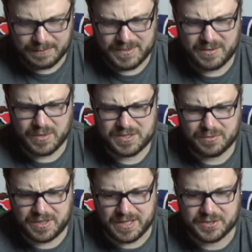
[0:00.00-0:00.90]
What's
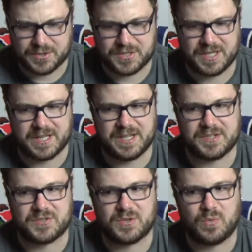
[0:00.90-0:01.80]
really interesting
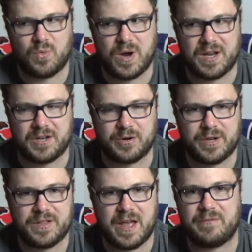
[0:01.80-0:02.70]
is when you're
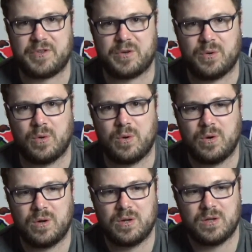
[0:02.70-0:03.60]
in that view,
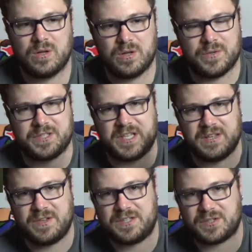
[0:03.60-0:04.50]
the
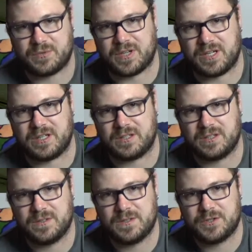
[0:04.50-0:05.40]
TV screen
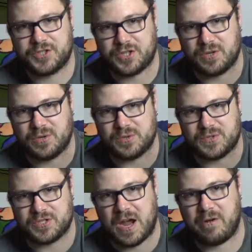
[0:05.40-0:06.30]
shows
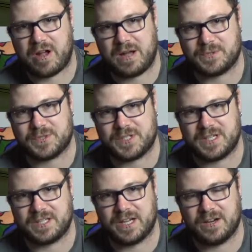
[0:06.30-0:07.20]
the gyrocopter
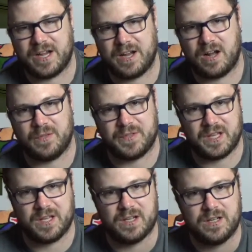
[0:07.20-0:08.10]
sitting there, and on
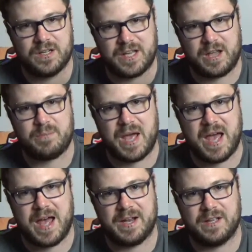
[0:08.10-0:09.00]
the
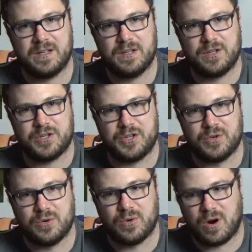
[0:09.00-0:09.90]
gamepad you